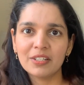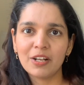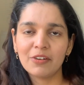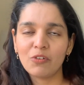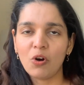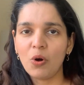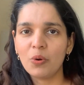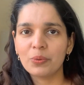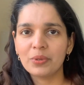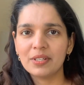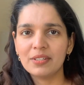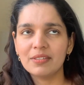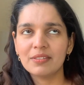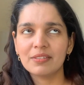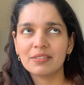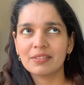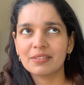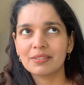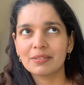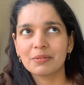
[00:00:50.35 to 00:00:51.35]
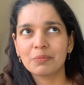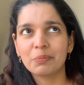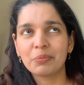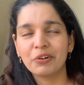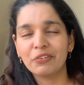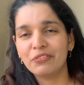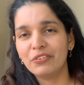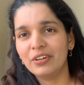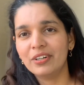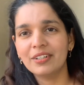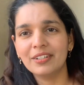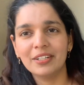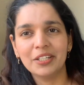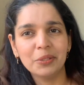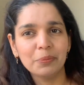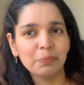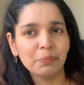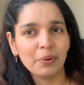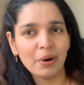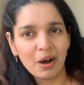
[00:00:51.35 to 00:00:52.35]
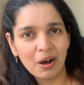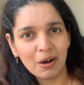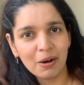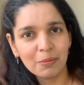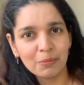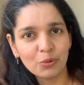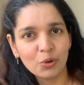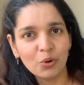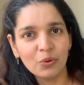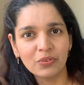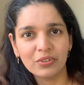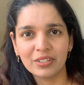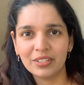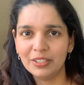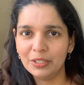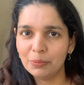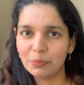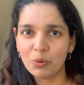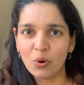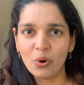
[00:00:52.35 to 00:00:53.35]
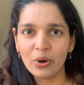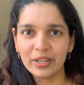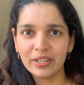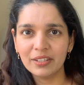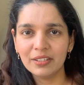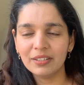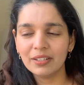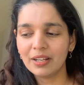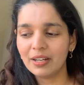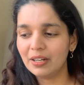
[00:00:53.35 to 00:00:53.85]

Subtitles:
I've always preferred a lip balm over a lip oil.